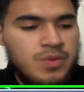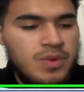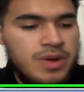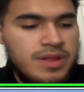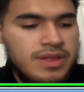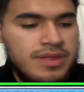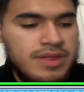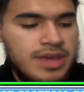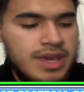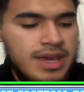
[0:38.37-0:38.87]

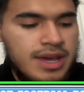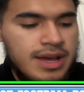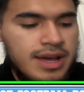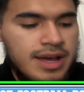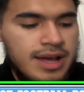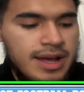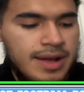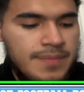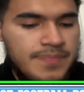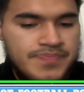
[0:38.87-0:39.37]
with the
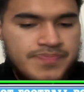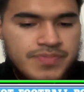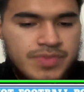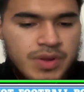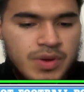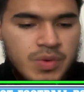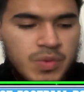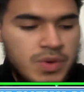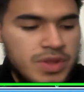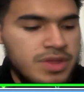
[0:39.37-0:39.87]
um,
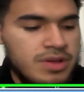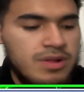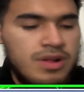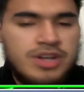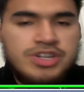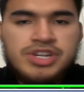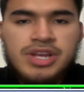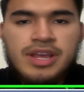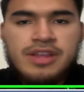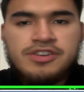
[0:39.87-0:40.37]
with the
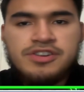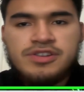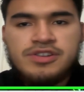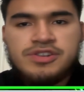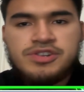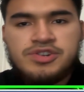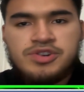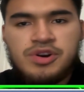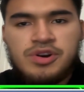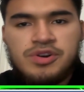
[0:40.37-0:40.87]
Los
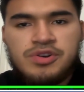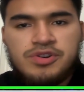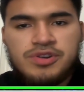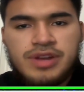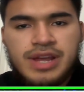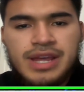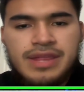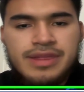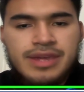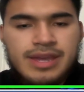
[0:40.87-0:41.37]
Angeles Chargers.
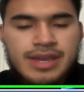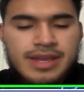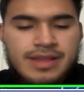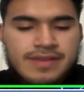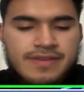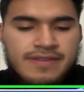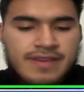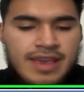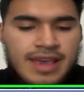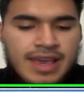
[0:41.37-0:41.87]
I think
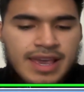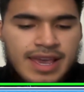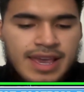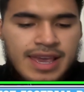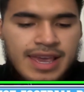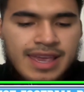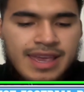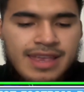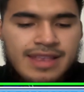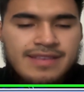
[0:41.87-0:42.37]
it's
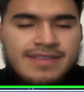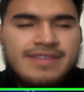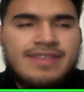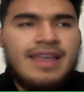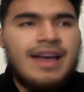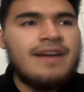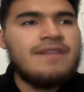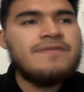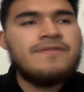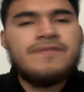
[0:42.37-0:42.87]
it's
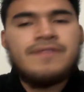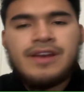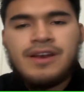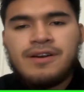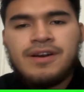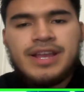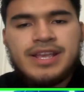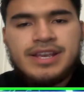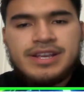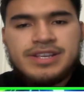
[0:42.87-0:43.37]
not
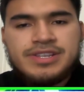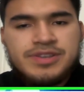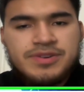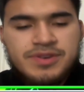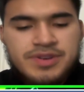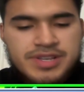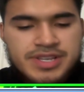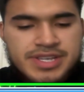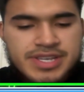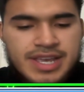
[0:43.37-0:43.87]
fair, I guess you
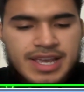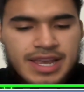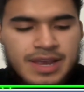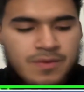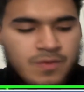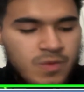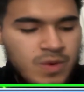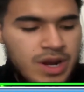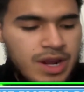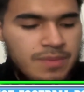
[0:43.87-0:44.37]
could say.
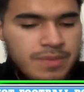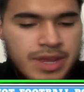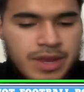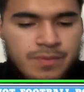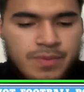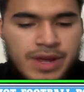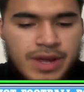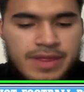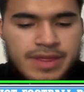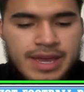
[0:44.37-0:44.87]
And what I
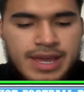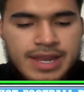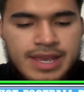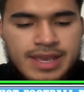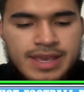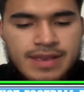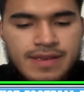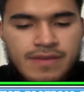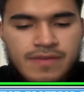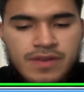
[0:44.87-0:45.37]
mean by that
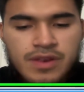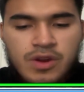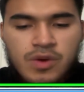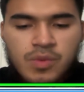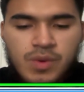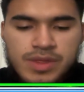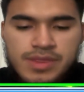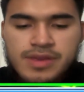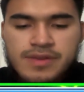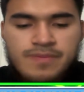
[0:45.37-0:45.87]
is, you know,
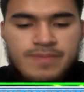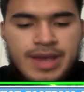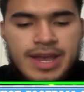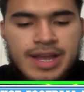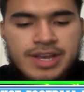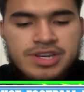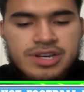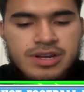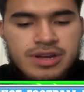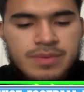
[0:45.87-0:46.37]
with this
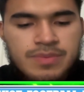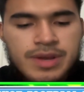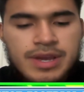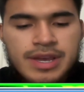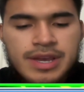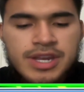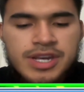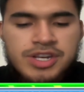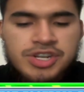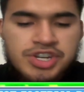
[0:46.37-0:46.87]
matchup,
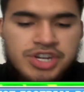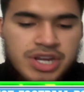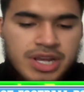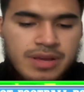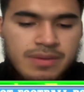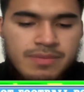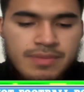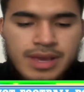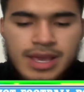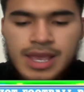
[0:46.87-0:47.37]

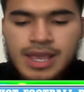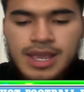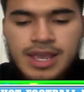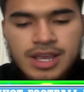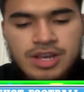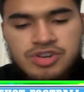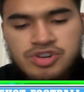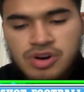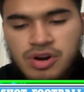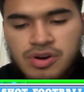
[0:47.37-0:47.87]
Jim
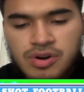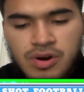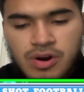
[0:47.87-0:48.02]
and John